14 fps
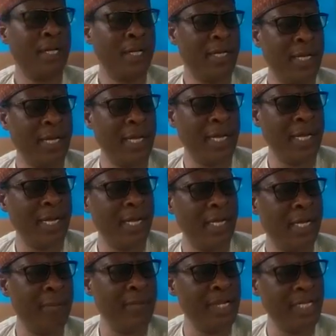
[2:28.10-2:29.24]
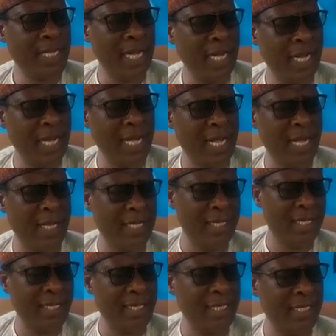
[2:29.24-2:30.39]
The Mieti Allah
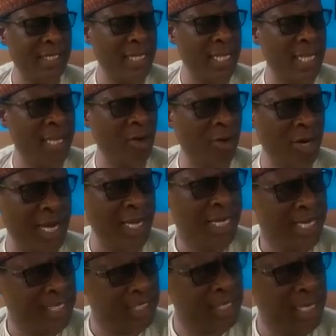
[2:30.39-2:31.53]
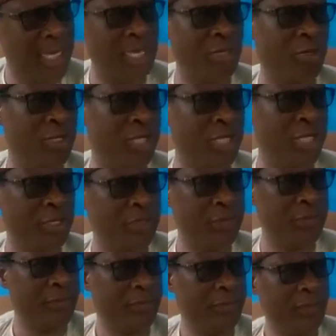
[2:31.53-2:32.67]
is a local national association.
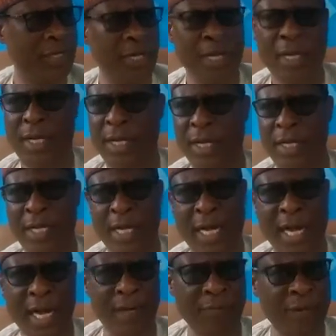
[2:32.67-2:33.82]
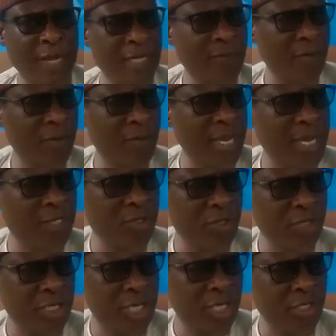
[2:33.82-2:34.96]
The Gan Allah Fulani Development
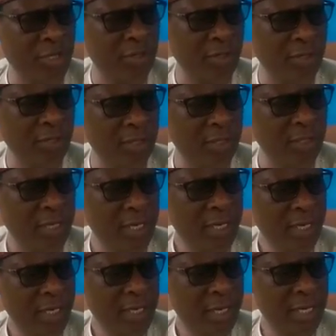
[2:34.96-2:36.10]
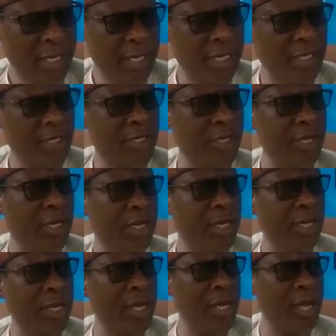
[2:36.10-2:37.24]
Association is
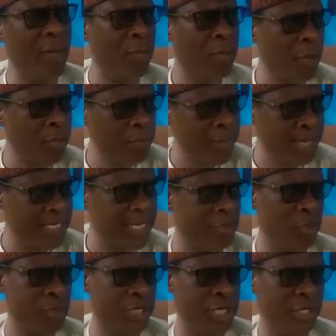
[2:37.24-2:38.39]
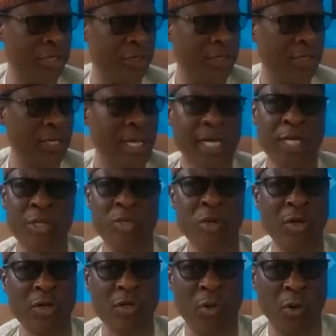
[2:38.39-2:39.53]
a broad-based association. It's
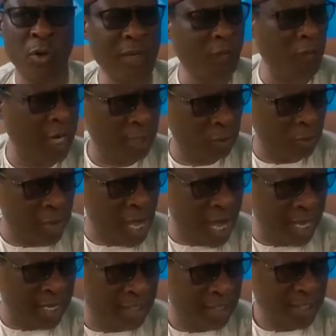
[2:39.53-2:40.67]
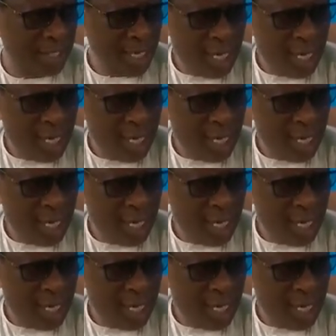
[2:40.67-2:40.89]
not only for cattle rearers.